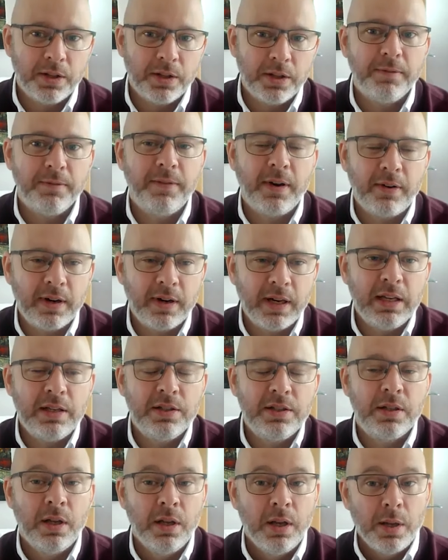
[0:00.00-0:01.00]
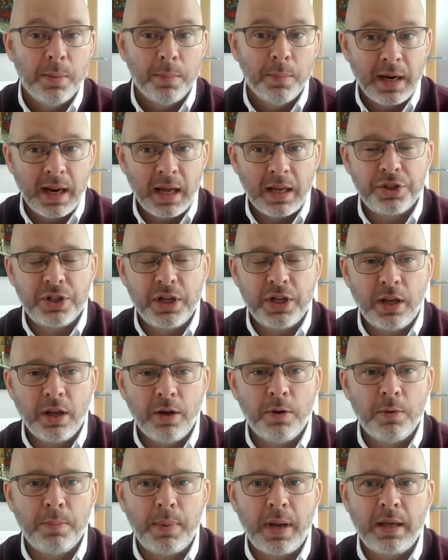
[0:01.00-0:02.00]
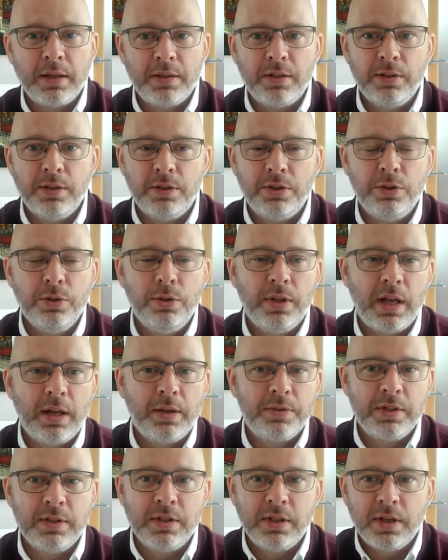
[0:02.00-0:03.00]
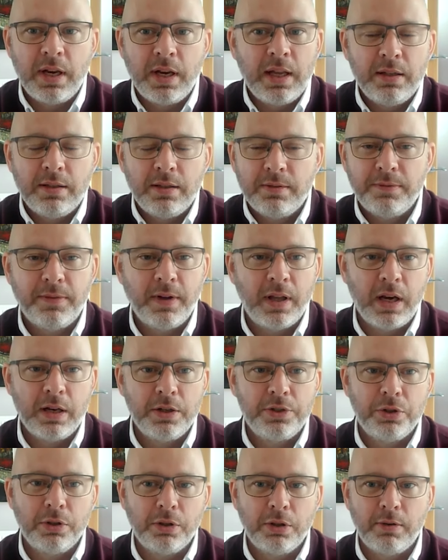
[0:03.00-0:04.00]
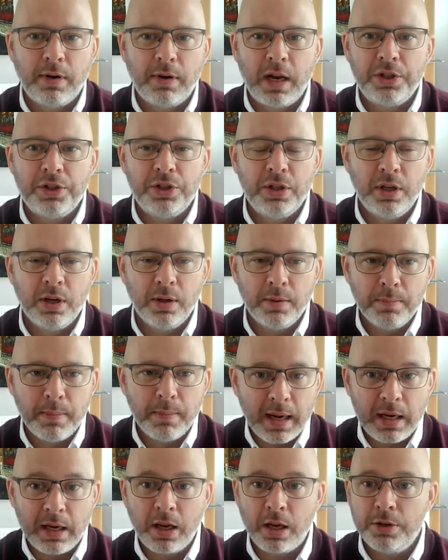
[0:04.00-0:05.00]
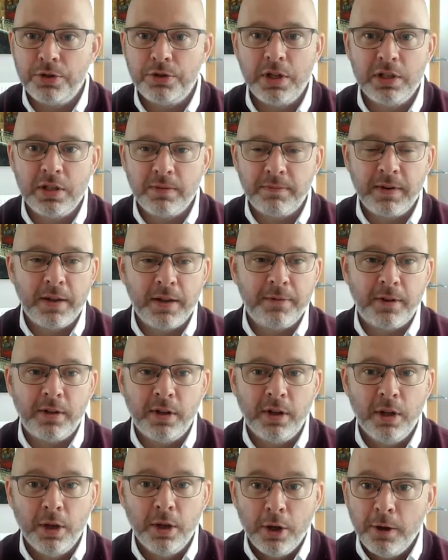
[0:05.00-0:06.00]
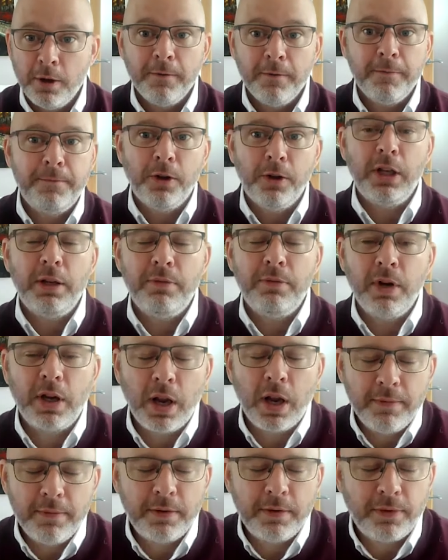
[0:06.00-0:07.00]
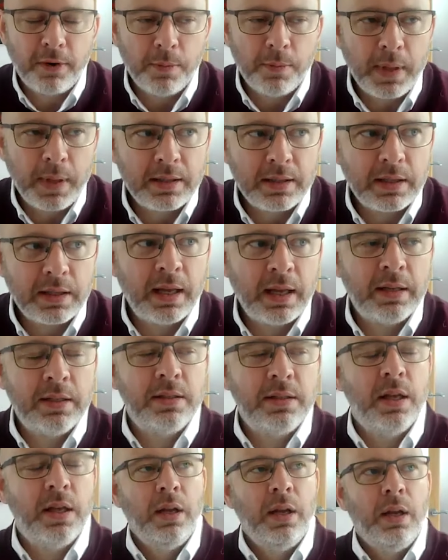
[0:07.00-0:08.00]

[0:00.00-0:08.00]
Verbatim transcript: at the very least. But actually going back to the 2008 financial crash, you know, many countries have never fully recovered from that. And